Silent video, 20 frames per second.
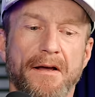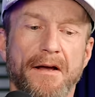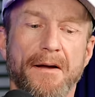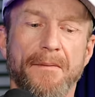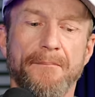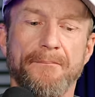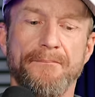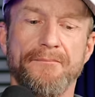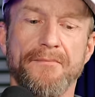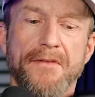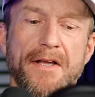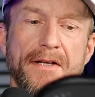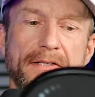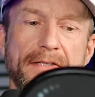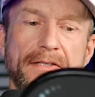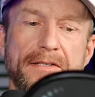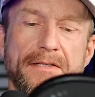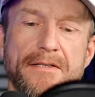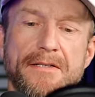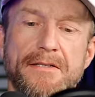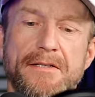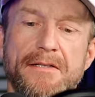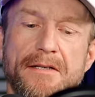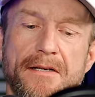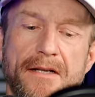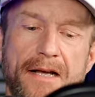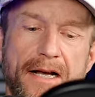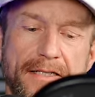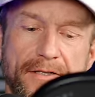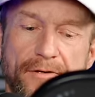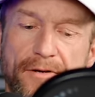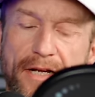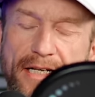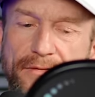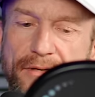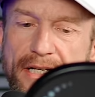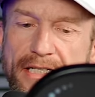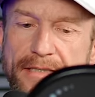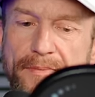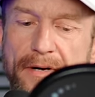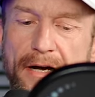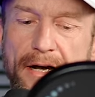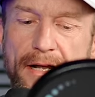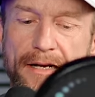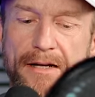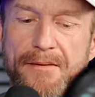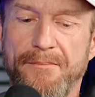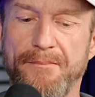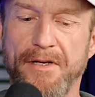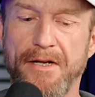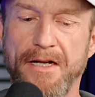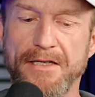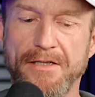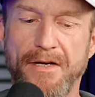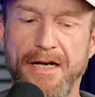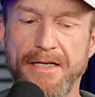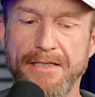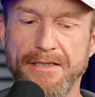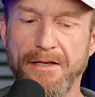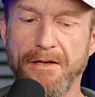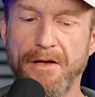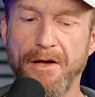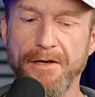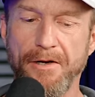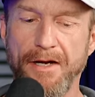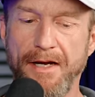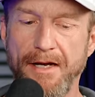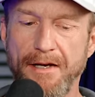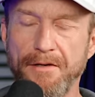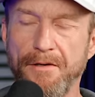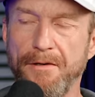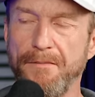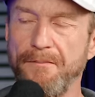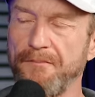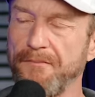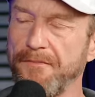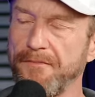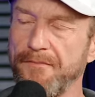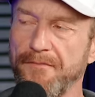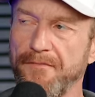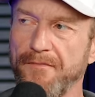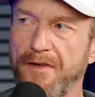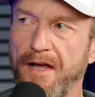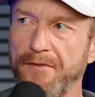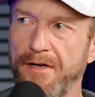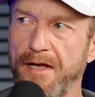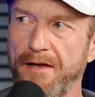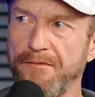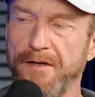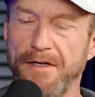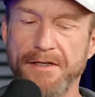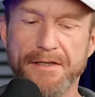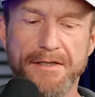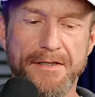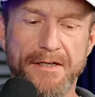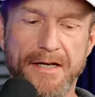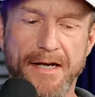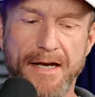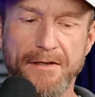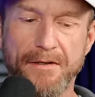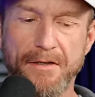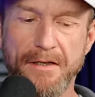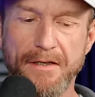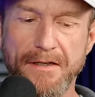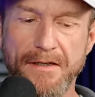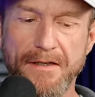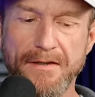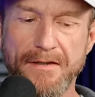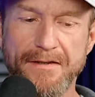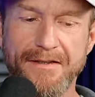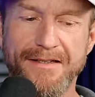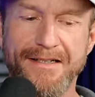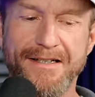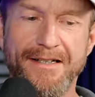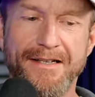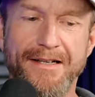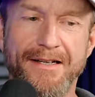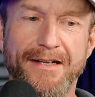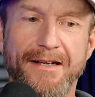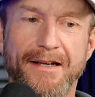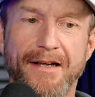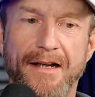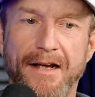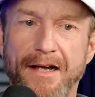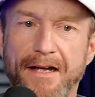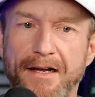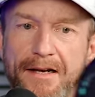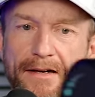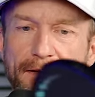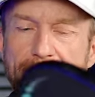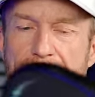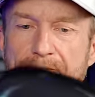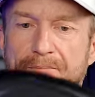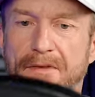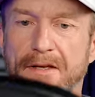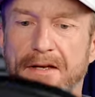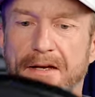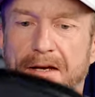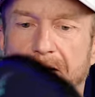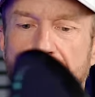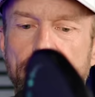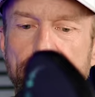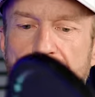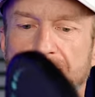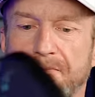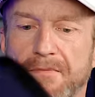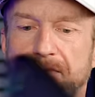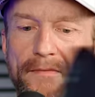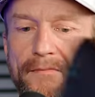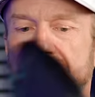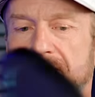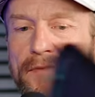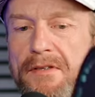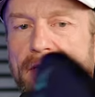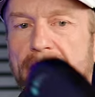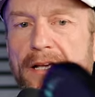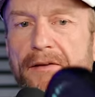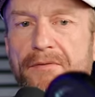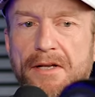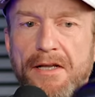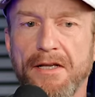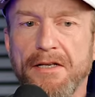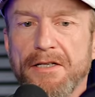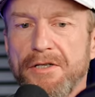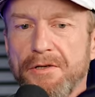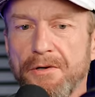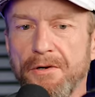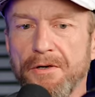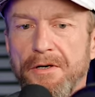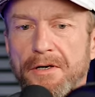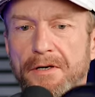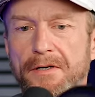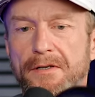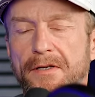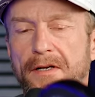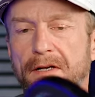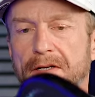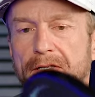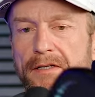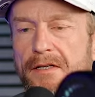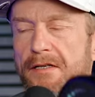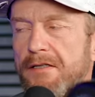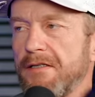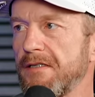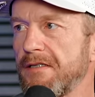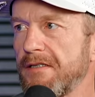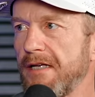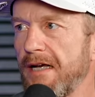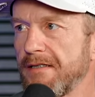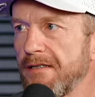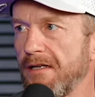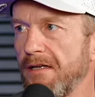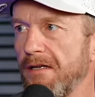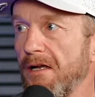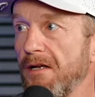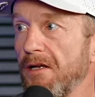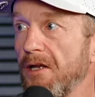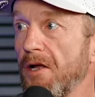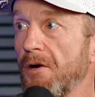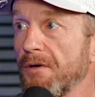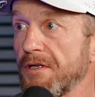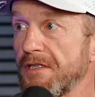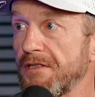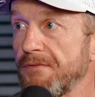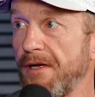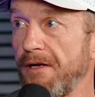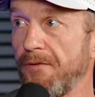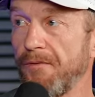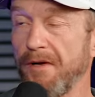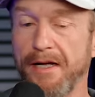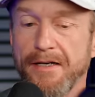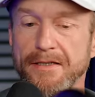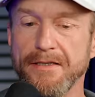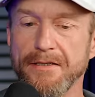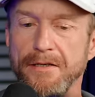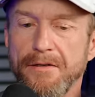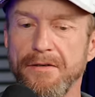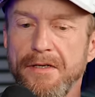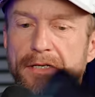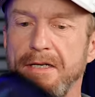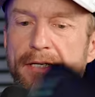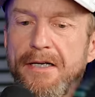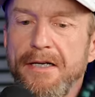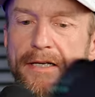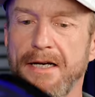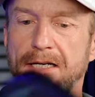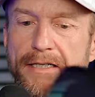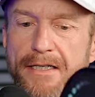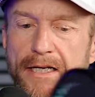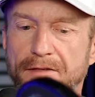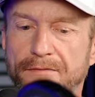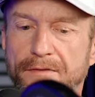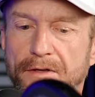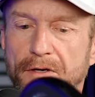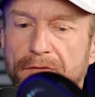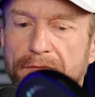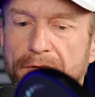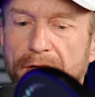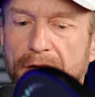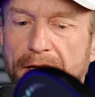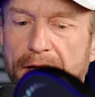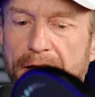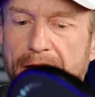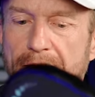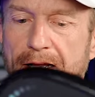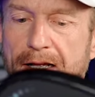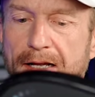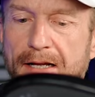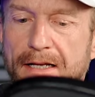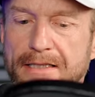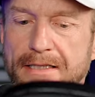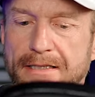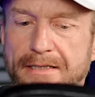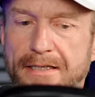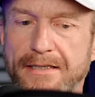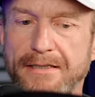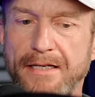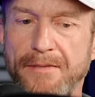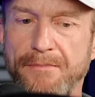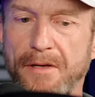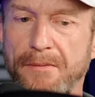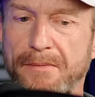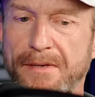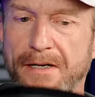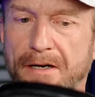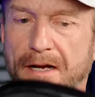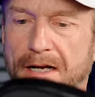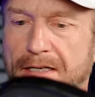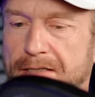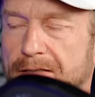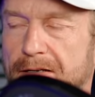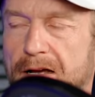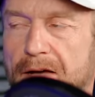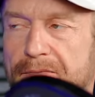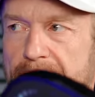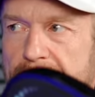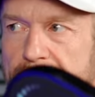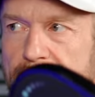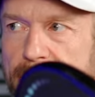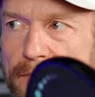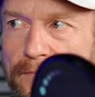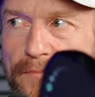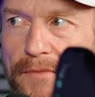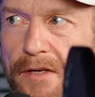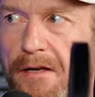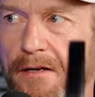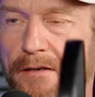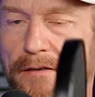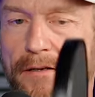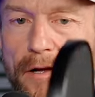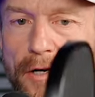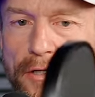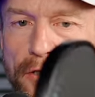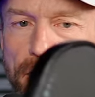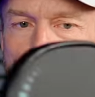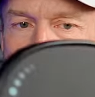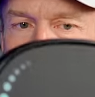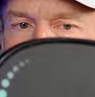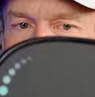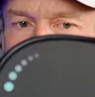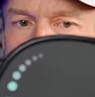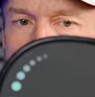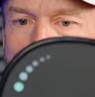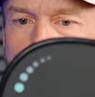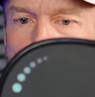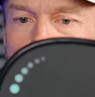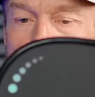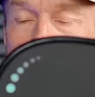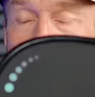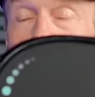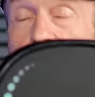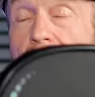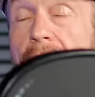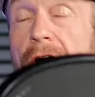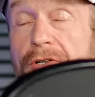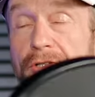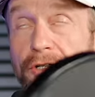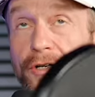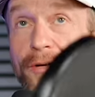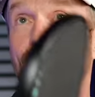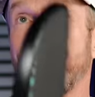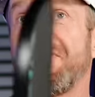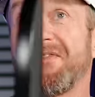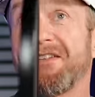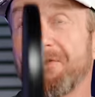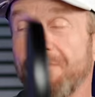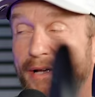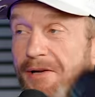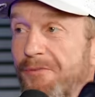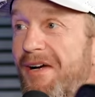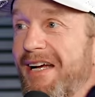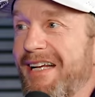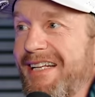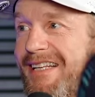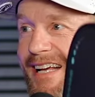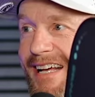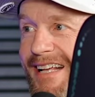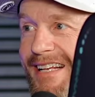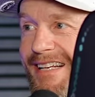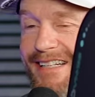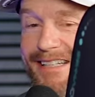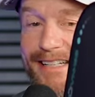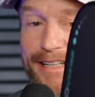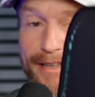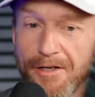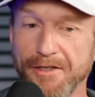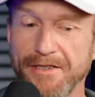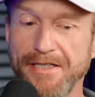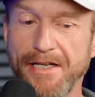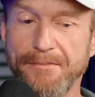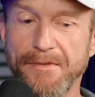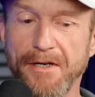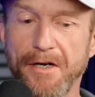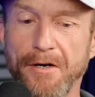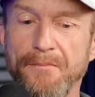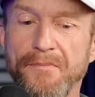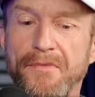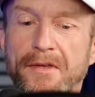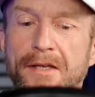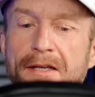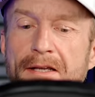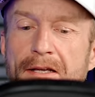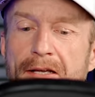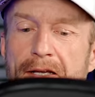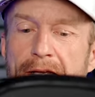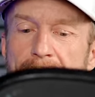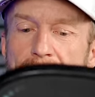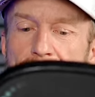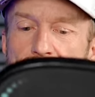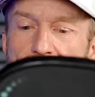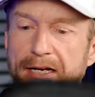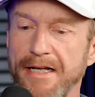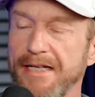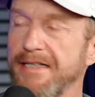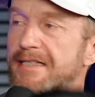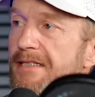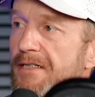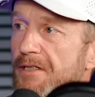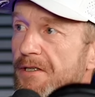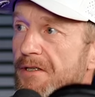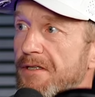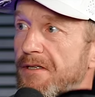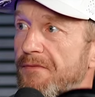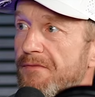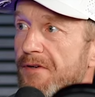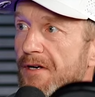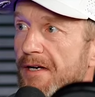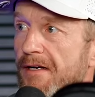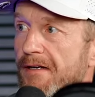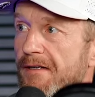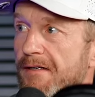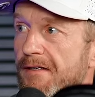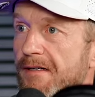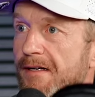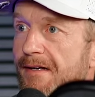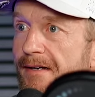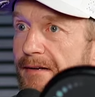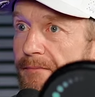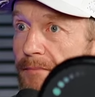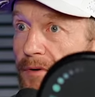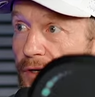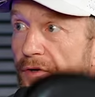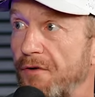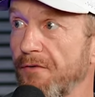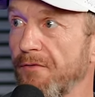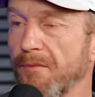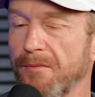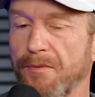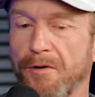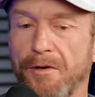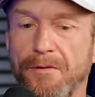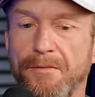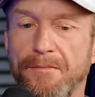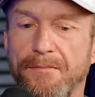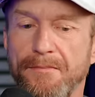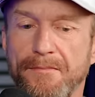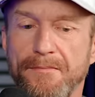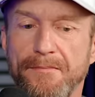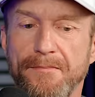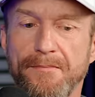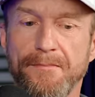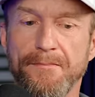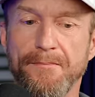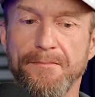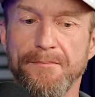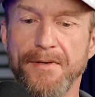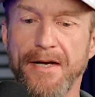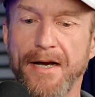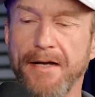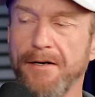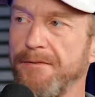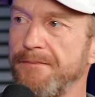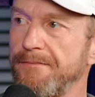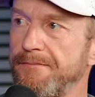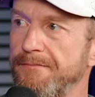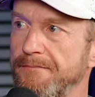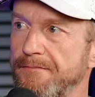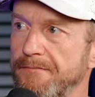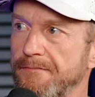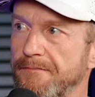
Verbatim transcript: um, it's has a great sweet spot, but also has the longer handle, five and a half inch handle at least. And um, given that it's shorter, it, it just has a, a, lower swing weight. So it does feel very light in the hands. The 16 millimeter has obviously a, a larger sweet spot, a larger swing weight than the 13 mil, but it's still a very maneuverable. Absolutely. I think paddle. if you come